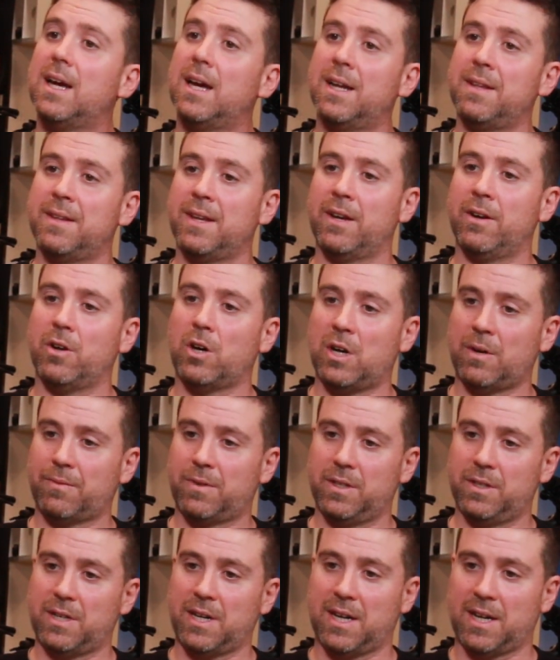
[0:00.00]
And then
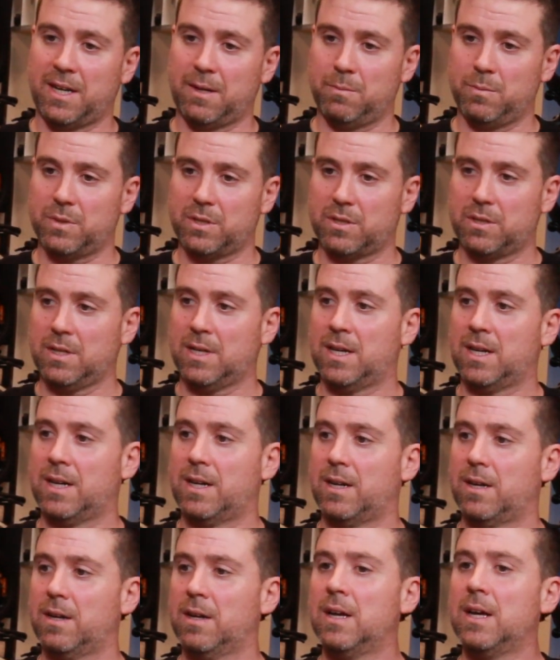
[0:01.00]
oftentimes
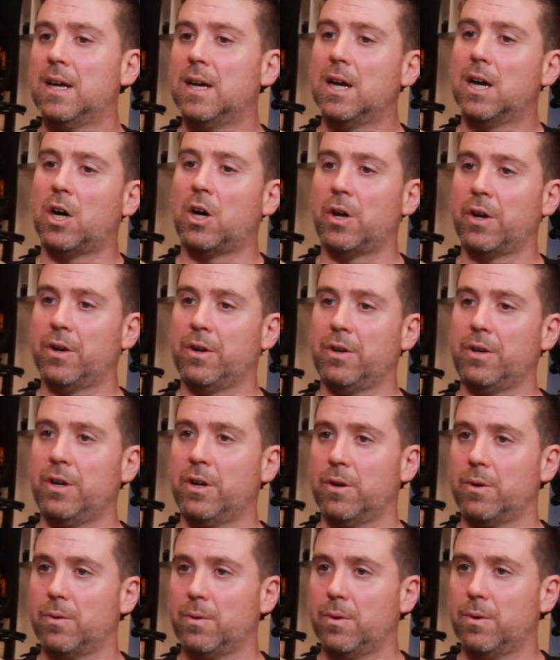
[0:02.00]
on
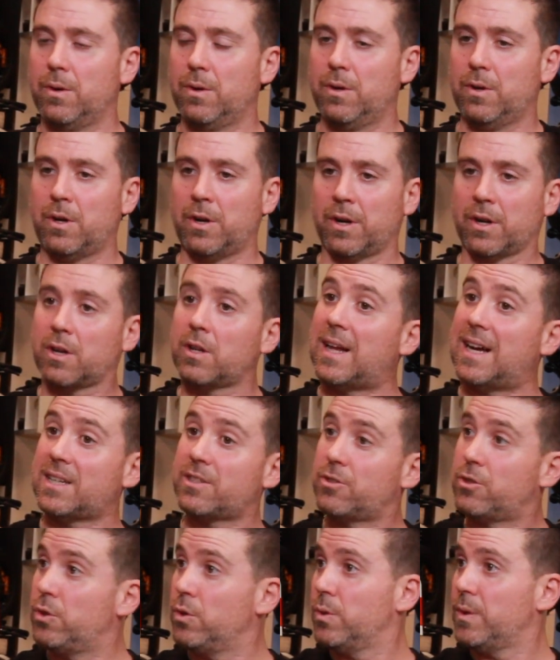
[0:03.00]
a
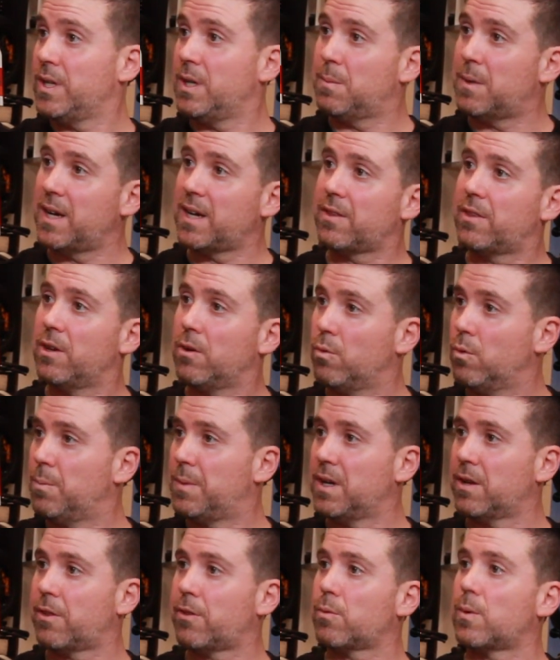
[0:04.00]
class 2 e-bike, there will
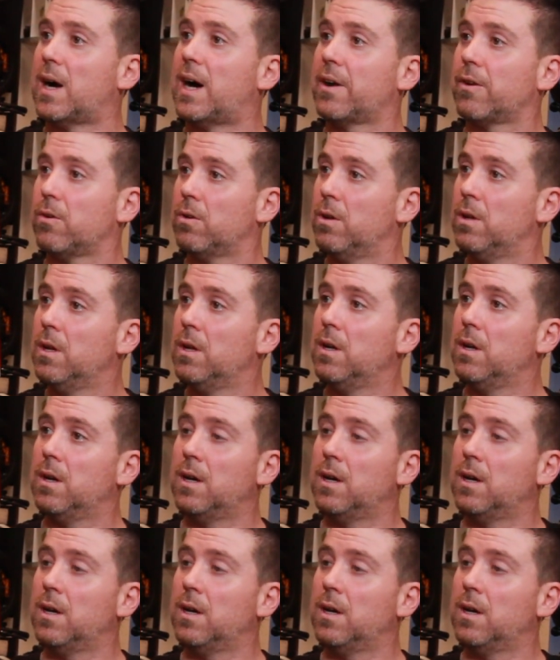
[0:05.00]
be a throttle.